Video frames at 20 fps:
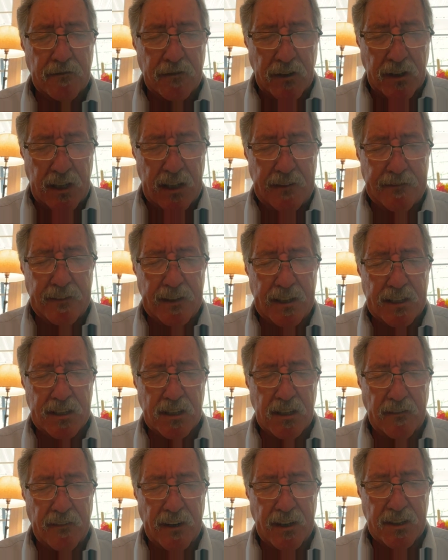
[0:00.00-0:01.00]
forgiveness
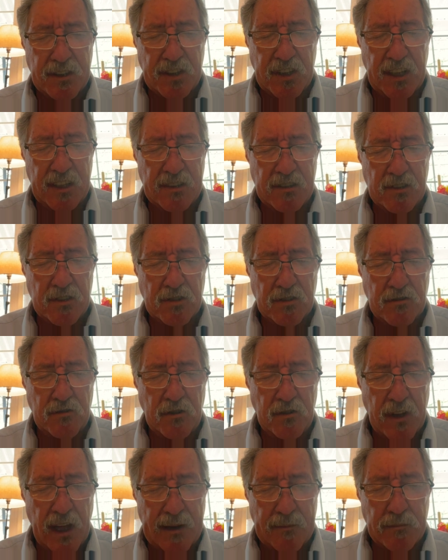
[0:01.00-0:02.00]
of our sins
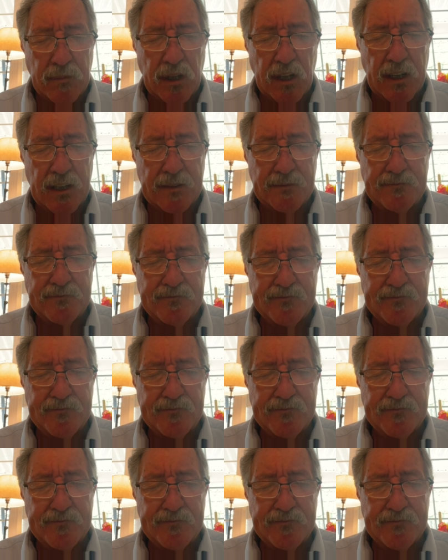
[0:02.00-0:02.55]
through that blood.